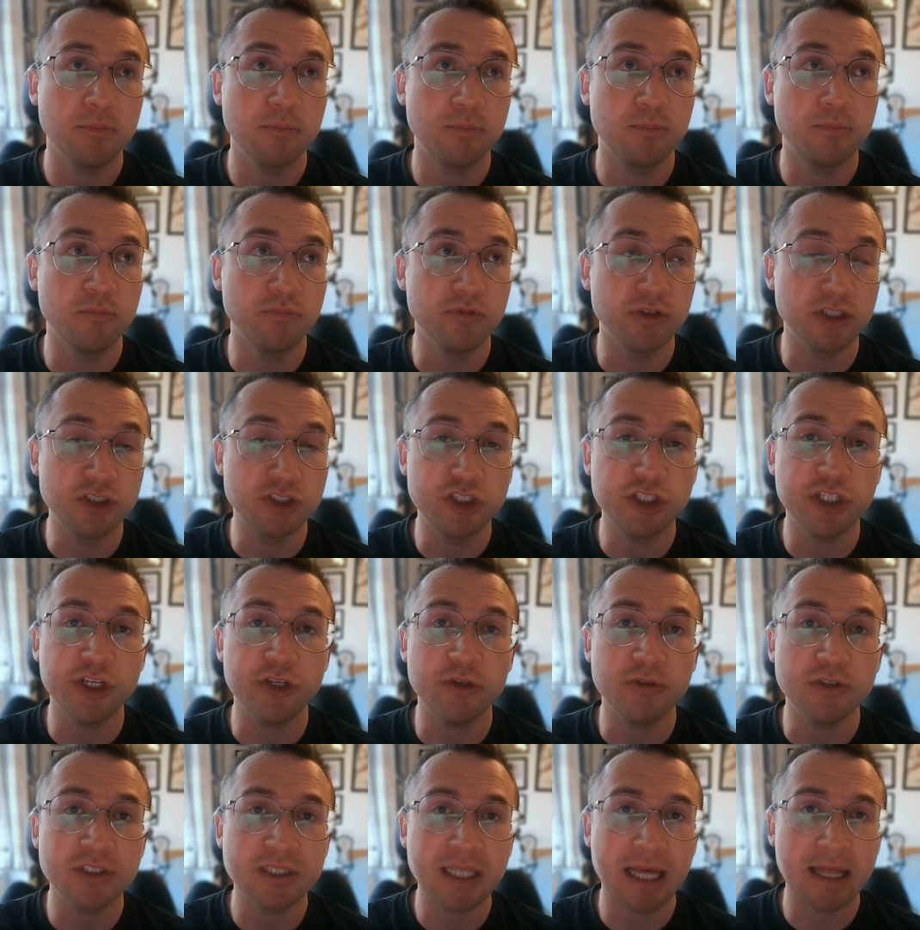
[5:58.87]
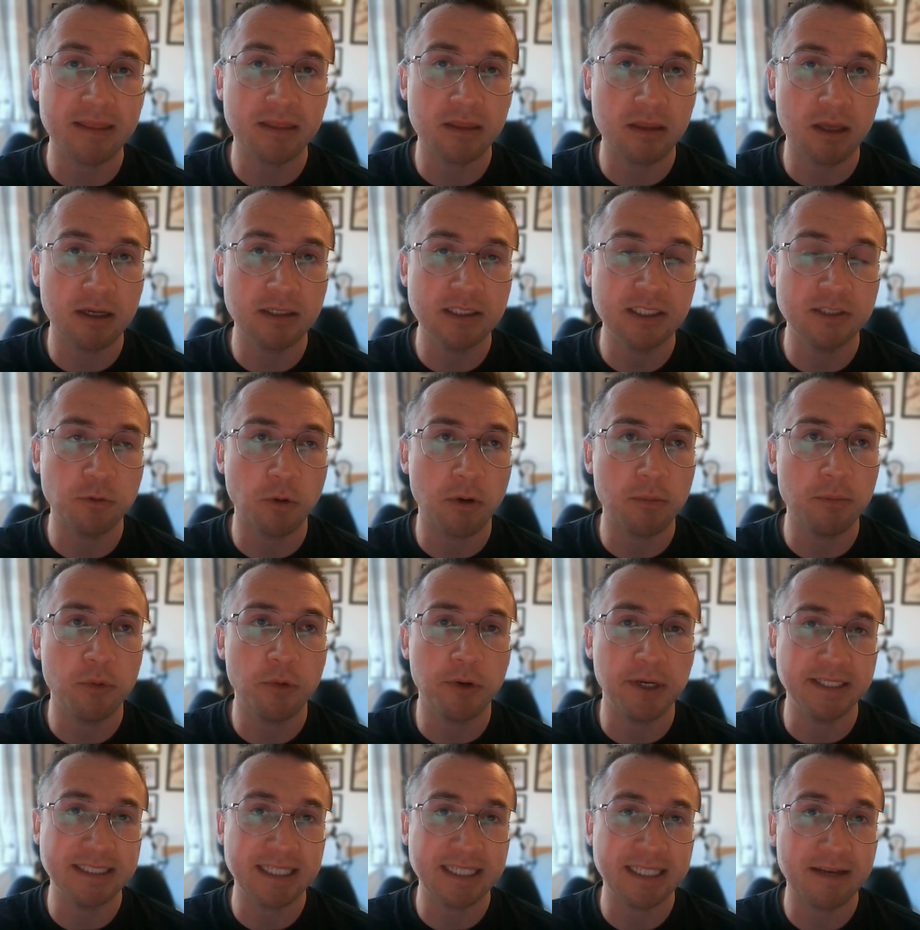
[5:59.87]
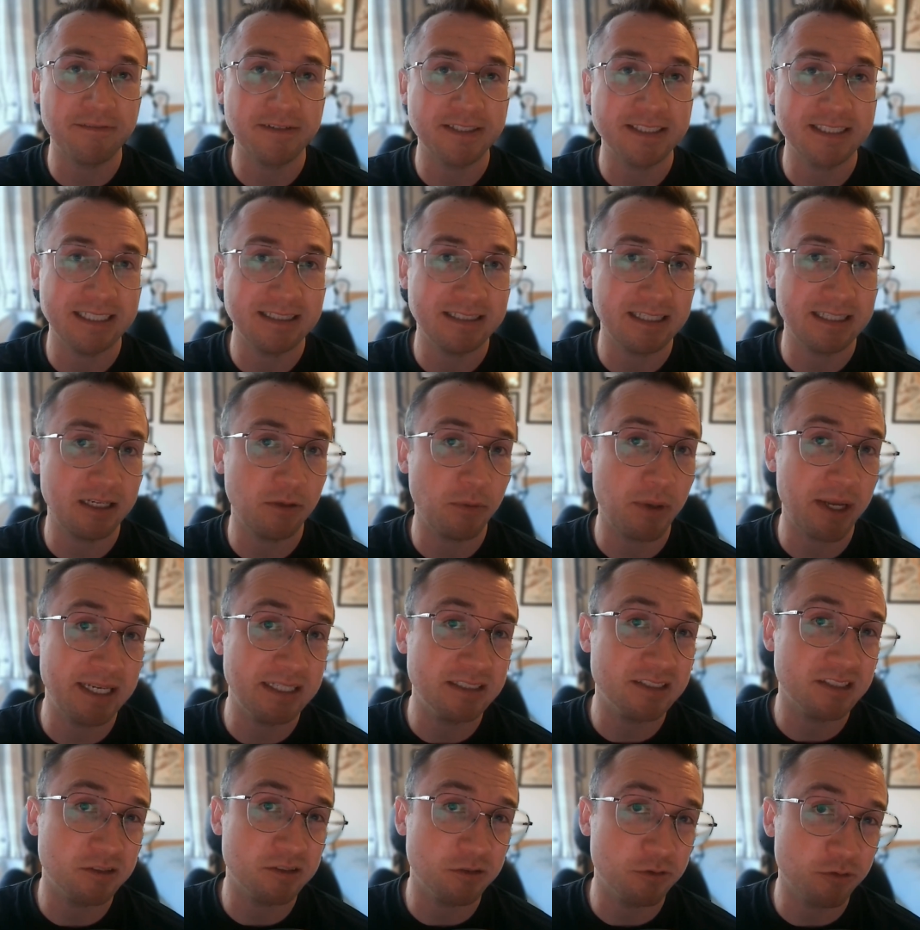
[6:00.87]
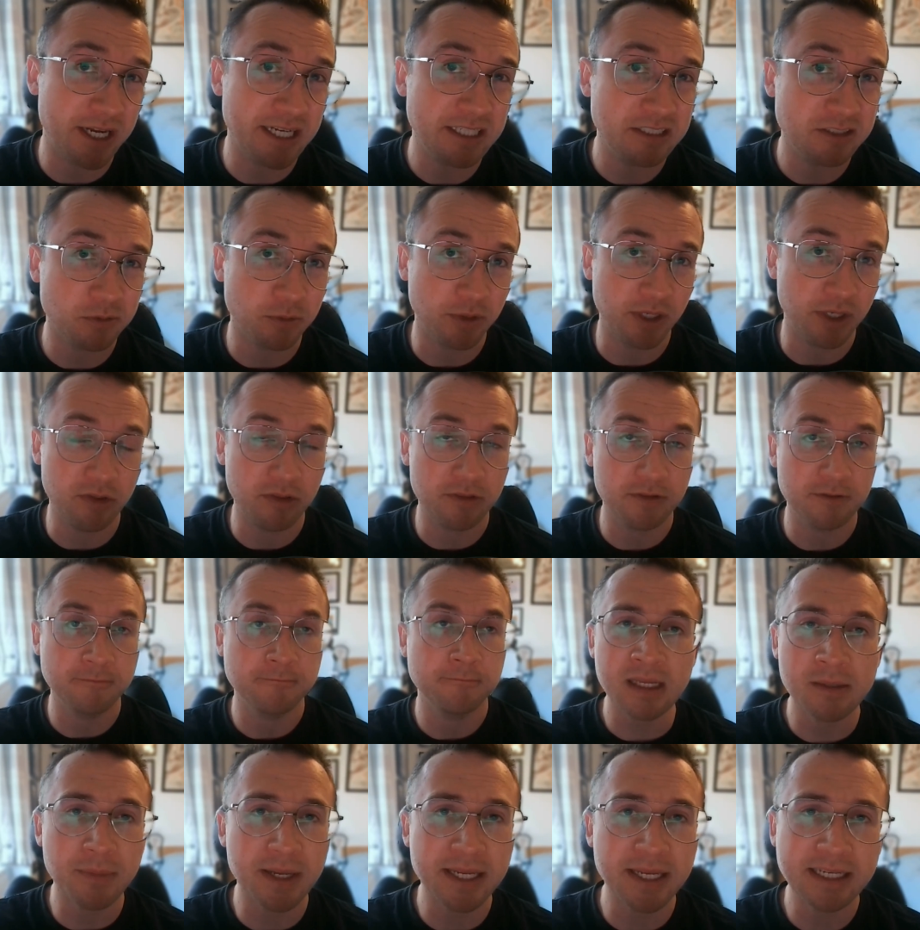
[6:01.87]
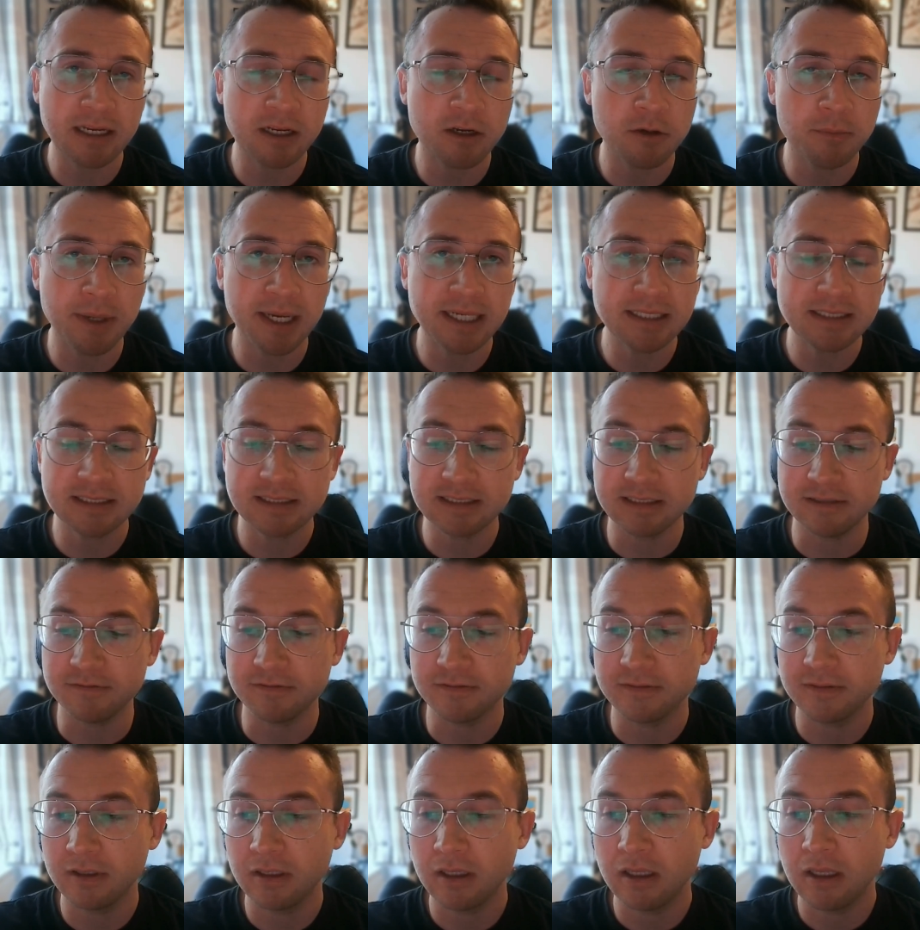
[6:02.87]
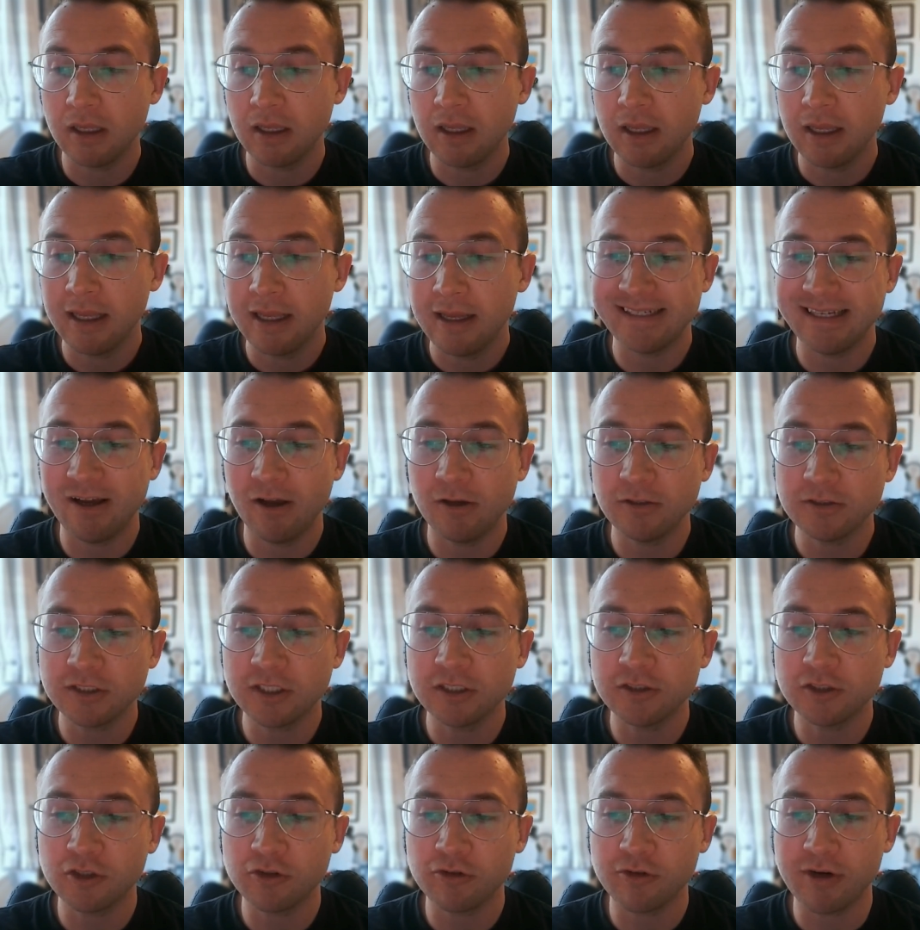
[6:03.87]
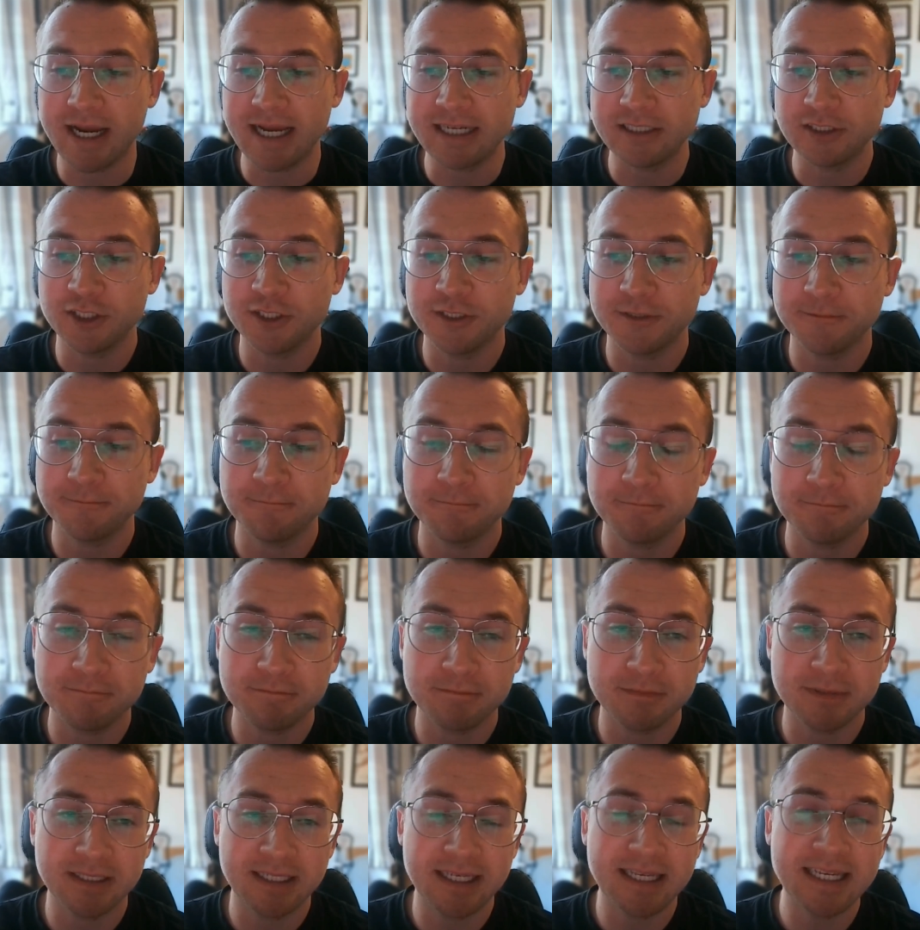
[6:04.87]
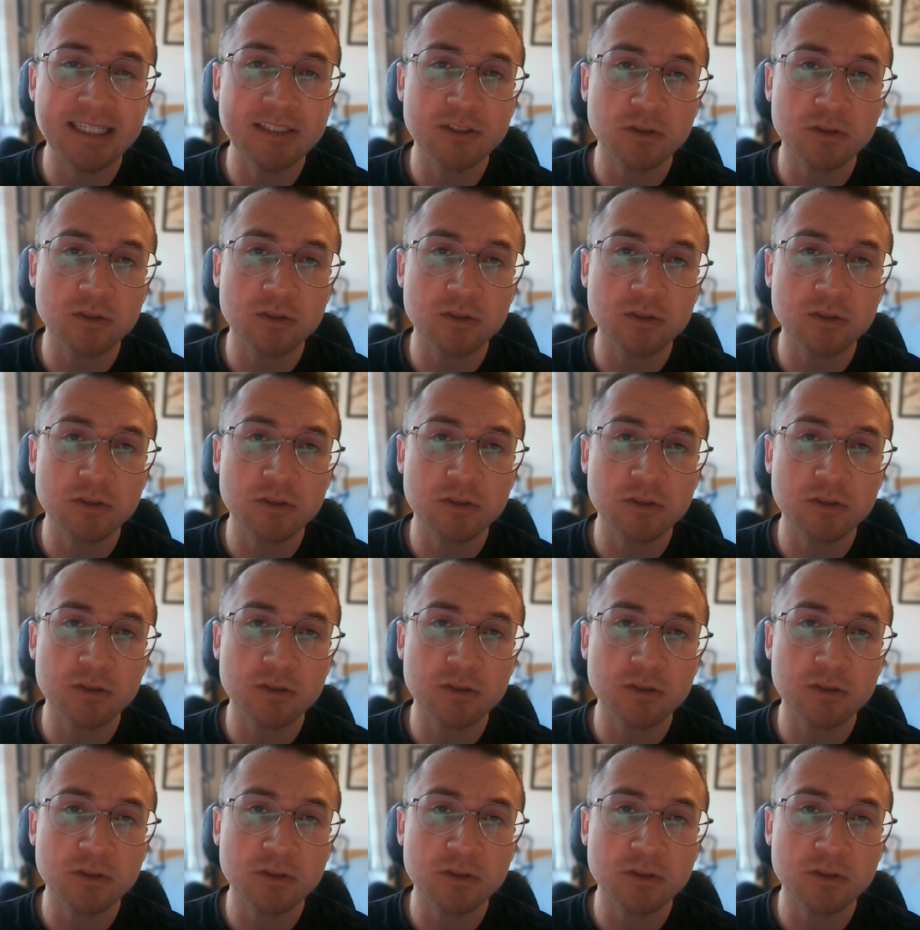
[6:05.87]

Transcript: reduce that 31-point deficit that he went into the race with and make it competitive. Oscar's crashed. He's